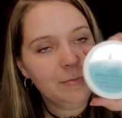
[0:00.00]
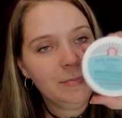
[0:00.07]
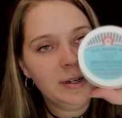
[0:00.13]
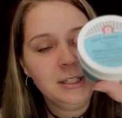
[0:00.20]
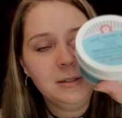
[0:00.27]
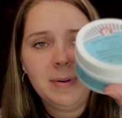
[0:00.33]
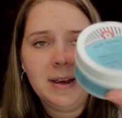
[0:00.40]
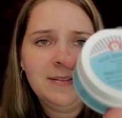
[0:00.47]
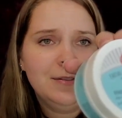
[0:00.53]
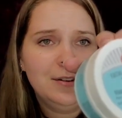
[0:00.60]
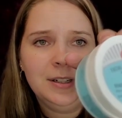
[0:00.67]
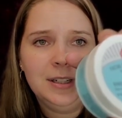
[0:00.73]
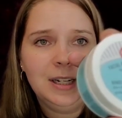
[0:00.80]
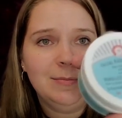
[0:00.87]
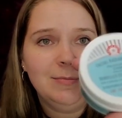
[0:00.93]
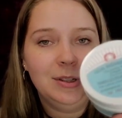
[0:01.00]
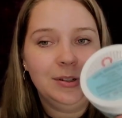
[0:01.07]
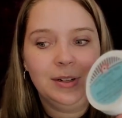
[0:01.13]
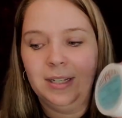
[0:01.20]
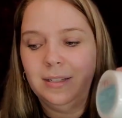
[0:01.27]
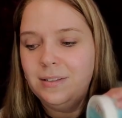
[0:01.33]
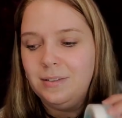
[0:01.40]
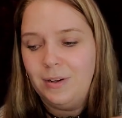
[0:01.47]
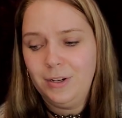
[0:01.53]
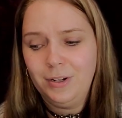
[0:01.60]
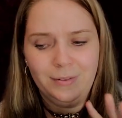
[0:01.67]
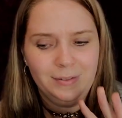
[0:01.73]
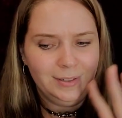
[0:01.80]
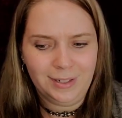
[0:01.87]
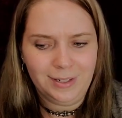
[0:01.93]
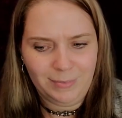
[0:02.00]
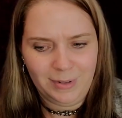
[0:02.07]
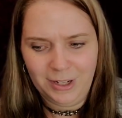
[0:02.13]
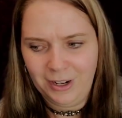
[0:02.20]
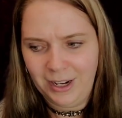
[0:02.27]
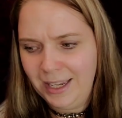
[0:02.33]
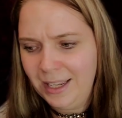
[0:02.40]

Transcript: But it's by First Aid Beauty. So I know it's going to be great.